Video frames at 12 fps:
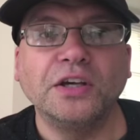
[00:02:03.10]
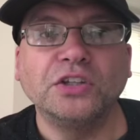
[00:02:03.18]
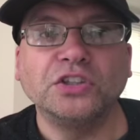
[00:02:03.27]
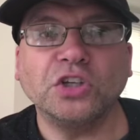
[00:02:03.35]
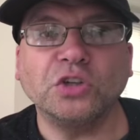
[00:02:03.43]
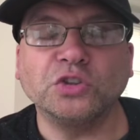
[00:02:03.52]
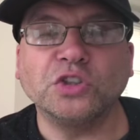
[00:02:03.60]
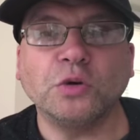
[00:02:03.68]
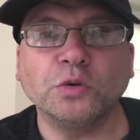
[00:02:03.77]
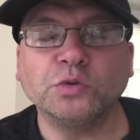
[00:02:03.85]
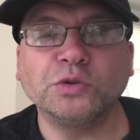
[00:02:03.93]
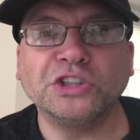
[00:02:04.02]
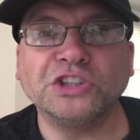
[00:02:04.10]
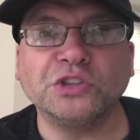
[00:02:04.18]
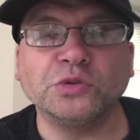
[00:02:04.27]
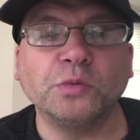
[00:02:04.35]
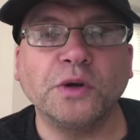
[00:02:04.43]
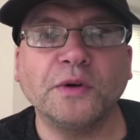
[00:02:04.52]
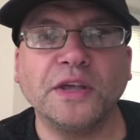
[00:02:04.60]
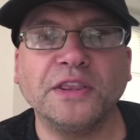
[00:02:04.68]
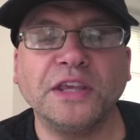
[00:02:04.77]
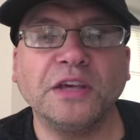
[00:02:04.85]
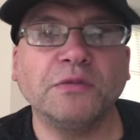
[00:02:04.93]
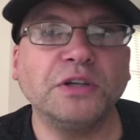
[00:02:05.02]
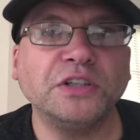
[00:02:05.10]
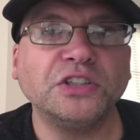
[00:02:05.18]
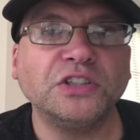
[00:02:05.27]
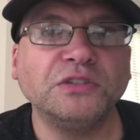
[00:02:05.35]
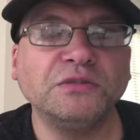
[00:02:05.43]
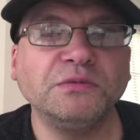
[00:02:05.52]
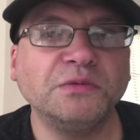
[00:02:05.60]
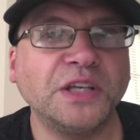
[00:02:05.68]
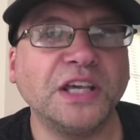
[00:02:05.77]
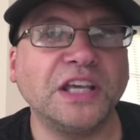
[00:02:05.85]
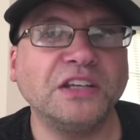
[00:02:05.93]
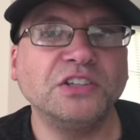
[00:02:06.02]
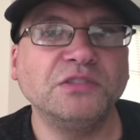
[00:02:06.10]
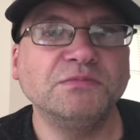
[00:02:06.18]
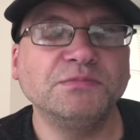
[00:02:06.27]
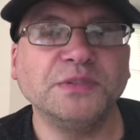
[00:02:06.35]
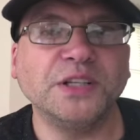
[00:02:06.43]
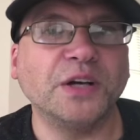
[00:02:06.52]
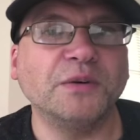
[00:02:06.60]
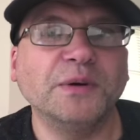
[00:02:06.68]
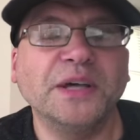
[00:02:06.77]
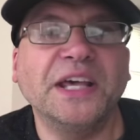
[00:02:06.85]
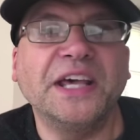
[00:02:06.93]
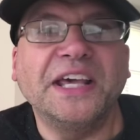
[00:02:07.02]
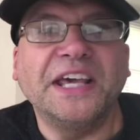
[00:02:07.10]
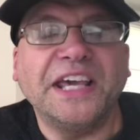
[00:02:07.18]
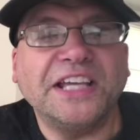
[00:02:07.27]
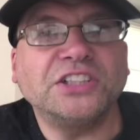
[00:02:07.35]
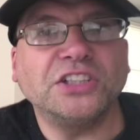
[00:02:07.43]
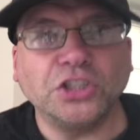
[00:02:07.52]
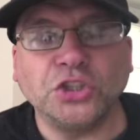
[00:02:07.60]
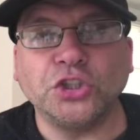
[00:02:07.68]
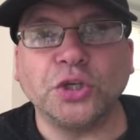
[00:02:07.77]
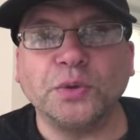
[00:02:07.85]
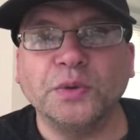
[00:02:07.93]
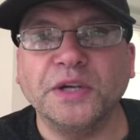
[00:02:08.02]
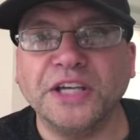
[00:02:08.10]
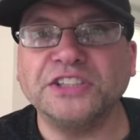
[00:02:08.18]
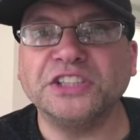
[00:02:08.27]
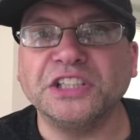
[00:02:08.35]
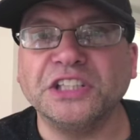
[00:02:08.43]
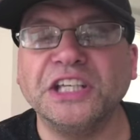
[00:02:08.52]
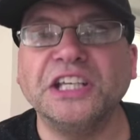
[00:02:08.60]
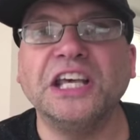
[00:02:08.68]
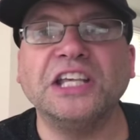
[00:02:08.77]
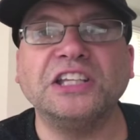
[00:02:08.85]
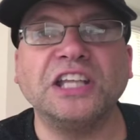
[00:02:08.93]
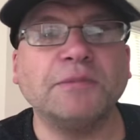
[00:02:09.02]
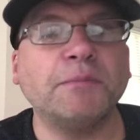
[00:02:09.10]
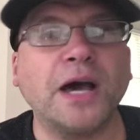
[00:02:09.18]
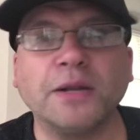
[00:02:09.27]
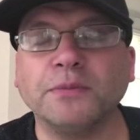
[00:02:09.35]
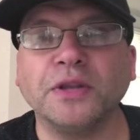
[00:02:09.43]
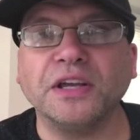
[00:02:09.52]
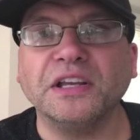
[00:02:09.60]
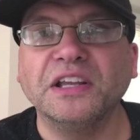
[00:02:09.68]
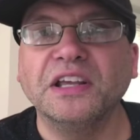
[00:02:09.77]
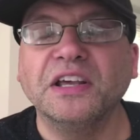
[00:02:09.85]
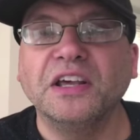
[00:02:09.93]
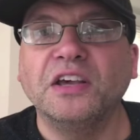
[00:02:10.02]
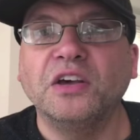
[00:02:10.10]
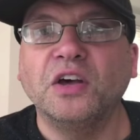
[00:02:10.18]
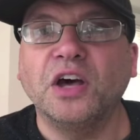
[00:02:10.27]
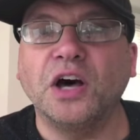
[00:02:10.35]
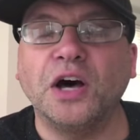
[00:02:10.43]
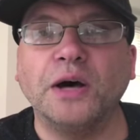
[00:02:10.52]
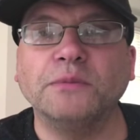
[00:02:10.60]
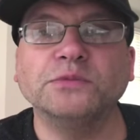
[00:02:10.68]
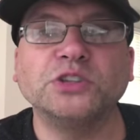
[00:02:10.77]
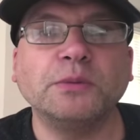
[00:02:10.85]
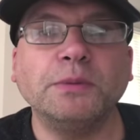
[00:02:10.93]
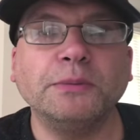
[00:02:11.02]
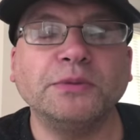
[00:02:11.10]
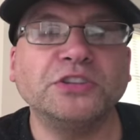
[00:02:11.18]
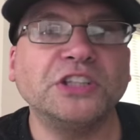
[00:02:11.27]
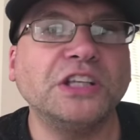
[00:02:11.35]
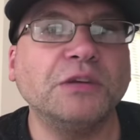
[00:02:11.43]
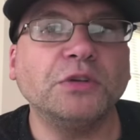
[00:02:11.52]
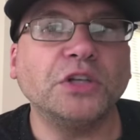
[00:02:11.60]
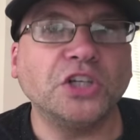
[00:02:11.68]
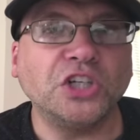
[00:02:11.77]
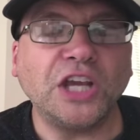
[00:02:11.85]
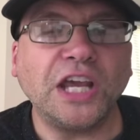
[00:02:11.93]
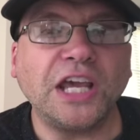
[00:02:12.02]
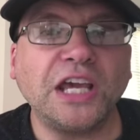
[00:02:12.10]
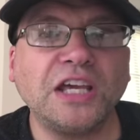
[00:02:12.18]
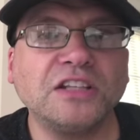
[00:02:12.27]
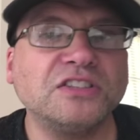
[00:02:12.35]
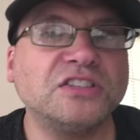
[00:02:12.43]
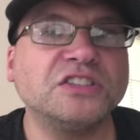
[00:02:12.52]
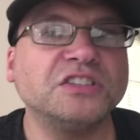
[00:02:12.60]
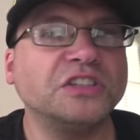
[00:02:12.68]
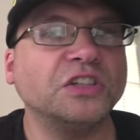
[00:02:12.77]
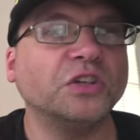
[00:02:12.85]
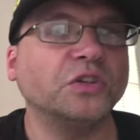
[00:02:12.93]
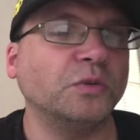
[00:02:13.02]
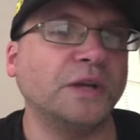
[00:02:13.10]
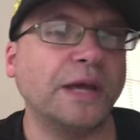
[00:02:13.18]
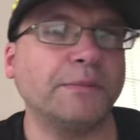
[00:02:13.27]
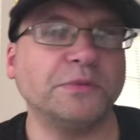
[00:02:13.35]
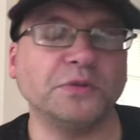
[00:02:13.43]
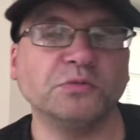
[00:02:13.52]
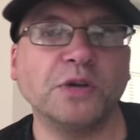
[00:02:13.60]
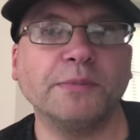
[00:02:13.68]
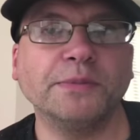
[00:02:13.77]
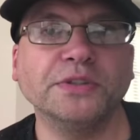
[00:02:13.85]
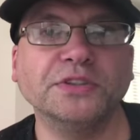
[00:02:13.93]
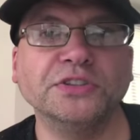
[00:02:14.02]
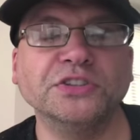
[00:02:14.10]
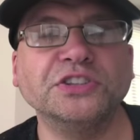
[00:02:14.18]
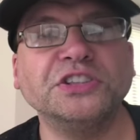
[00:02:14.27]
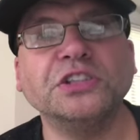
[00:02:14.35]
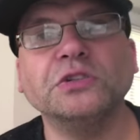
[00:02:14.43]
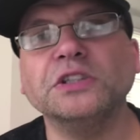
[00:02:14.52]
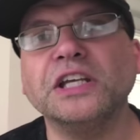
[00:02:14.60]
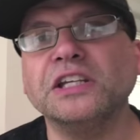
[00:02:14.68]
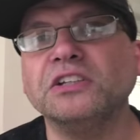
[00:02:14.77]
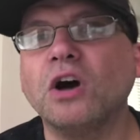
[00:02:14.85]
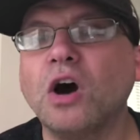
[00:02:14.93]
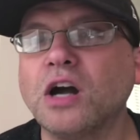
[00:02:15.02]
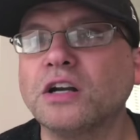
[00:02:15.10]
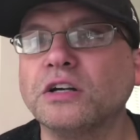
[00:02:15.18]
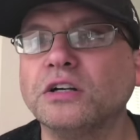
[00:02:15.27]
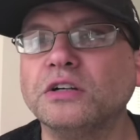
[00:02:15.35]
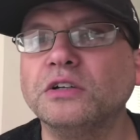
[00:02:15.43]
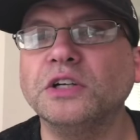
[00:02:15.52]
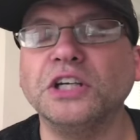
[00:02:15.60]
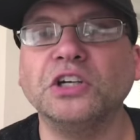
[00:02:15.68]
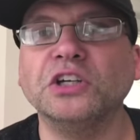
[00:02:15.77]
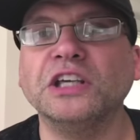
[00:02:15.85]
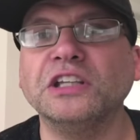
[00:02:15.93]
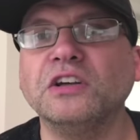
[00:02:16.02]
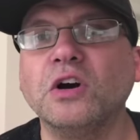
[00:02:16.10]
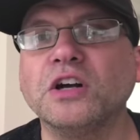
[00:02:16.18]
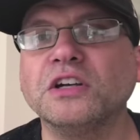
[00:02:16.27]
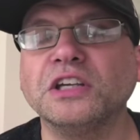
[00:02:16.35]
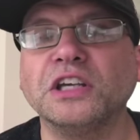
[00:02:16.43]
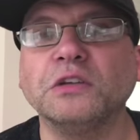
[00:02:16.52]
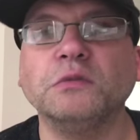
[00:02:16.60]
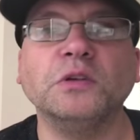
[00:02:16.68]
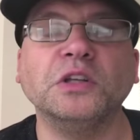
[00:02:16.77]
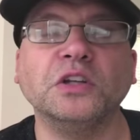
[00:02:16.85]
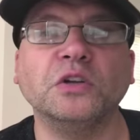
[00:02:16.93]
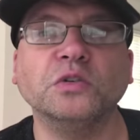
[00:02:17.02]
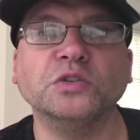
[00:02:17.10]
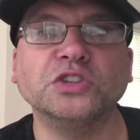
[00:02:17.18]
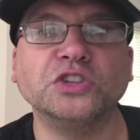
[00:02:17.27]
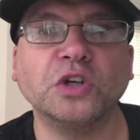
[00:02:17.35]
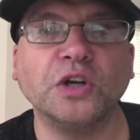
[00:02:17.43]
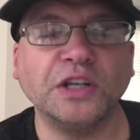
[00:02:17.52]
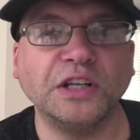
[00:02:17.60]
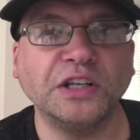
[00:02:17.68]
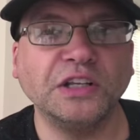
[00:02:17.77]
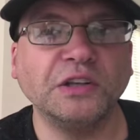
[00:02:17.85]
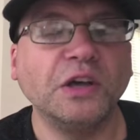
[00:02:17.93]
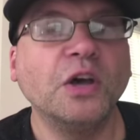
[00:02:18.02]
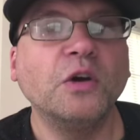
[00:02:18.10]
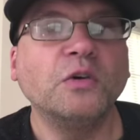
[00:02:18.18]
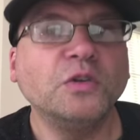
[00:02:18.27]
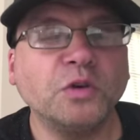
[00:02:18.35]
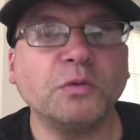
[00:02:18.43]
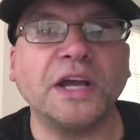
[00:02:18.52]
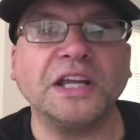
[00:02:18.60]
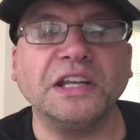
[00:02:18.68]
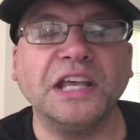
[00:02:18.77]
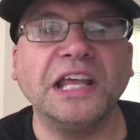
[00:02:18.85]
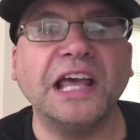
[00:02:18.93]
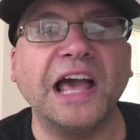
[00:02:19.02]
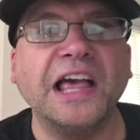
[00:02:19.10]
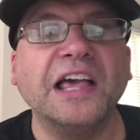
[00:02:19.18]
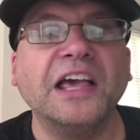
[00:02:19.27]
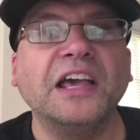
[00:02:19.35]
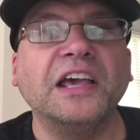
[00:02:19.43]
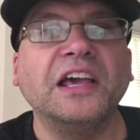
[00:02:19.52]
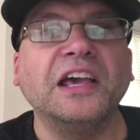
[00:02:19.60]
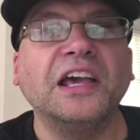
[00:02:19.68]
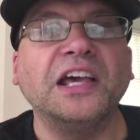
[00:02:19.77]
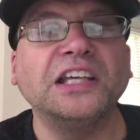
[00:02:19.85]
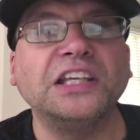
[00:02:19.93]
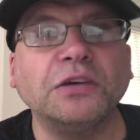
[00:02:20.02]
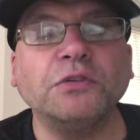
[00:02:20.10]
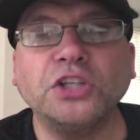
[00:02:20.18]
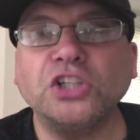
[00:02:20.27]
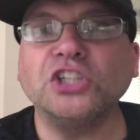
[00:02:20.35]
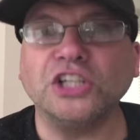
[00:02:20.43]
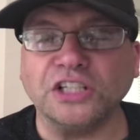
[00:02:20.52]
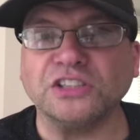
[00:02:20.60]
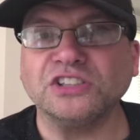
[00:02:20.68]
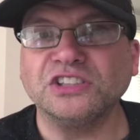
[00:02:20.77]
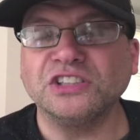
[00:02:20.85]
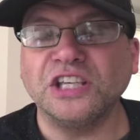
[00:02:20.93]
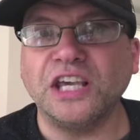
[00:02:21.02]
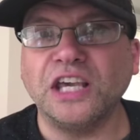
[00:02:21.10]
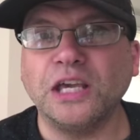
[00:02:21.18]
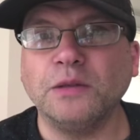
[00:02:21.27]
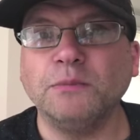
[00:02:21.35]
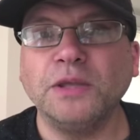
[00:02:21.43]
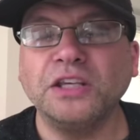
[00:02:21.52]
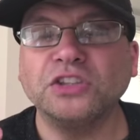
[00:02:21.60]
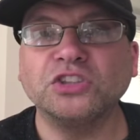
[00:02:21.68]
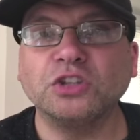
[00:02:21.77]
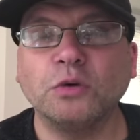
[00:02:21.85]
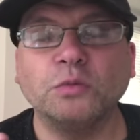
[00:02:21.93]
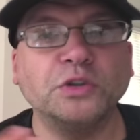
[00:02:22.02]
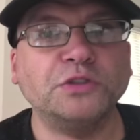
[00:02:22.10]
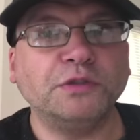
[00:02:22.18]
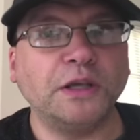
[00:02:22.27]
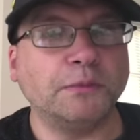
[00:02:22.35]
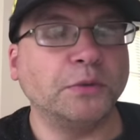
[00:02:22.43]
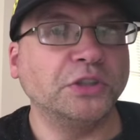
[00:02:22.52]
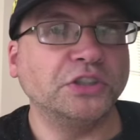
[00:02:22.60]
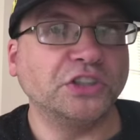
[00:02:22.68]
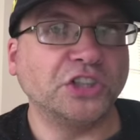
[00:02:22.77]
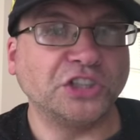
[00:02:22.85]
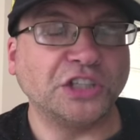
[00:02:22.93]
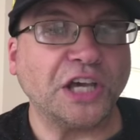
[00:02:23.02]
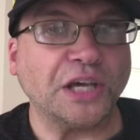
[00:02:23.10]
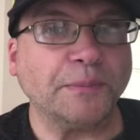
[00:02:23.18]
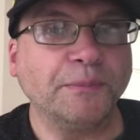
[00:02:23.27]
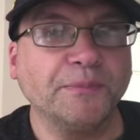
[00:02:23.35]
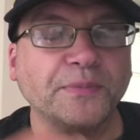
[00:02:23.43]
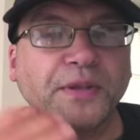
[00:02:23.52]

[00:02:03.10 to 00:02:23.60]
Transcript: So, Star Wars Resistance, what do I think of it? Again, you know, it's a kid's show. That's it. It, it bottom line. Um, some people said give it a chance. You know, look what happened with Rebels. It'll get darker. It could get darker. It could, you know, start. It, you're right. It, give it a chance. And being a Star Wars fanboy, such as I am,